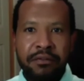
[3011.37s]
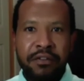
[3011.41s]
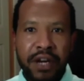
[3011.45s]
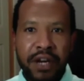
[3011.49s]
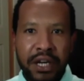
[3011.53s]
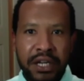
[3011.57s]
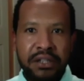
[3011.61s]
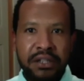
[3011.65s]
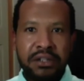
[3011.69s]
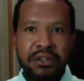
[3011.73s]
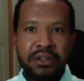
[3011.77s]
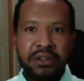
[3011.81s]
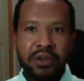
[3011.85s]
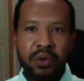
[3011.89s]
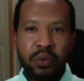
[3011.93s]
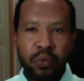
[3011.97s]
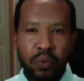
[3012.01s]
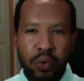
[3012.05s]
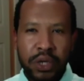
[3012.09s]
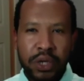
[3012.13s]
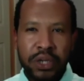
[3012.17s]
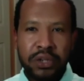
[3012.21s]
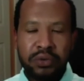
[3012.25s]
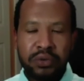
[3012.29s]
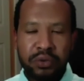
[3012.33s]
find a
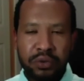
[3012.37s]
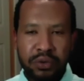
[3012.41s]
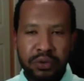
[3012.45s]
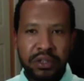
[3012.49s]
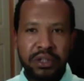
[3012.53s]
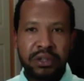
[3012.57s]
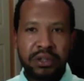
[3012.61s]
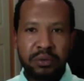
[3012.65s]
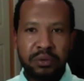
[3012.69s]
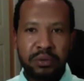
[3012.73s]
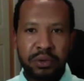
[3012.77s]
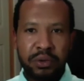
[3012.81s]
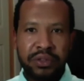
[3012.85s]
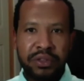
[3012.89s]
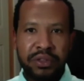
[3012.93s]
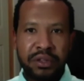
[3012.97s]
way to deal with